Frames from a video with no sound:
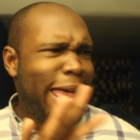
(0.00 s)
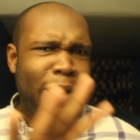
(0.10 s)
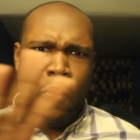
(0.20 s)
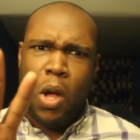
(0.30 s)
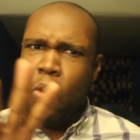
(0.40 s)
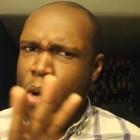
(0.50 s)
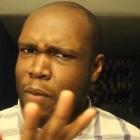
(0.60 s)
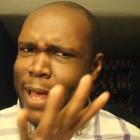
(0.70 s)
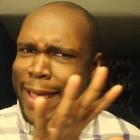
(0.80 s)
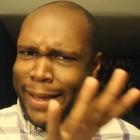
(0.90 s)
Hey, whoa whoa,
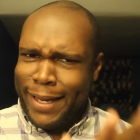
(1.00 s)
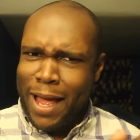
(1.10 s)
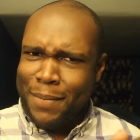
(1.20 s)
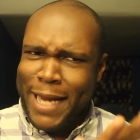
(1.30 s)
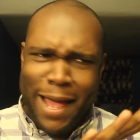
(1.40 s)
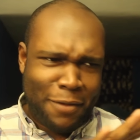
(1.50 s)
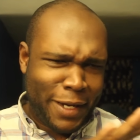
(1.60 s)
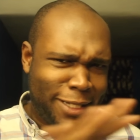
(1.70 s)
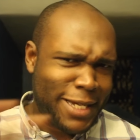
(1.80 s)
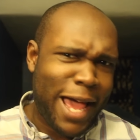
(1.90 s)
okay, calm
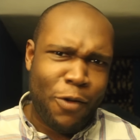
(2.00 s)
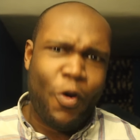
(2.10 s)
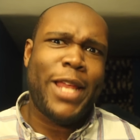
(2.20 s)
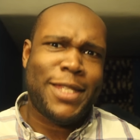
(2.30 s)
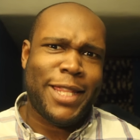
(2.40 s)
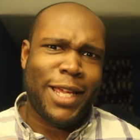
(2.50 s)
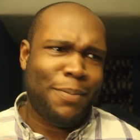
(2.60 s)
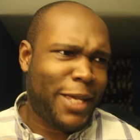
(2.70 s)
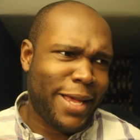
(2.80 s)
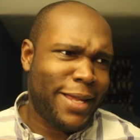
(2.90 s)
down. It's not a race
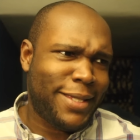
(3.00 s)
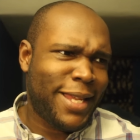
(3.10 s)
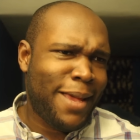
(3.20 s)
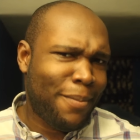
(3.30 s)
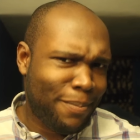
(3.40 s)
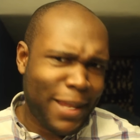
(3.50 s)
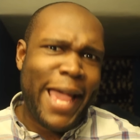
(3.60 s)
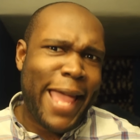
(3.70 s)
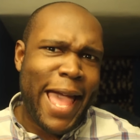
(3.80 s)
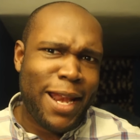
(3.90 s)
thing because
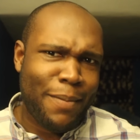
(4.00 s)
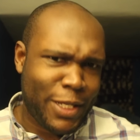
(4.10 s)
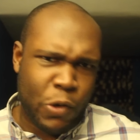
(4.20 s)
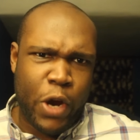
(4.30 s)
Black Adam is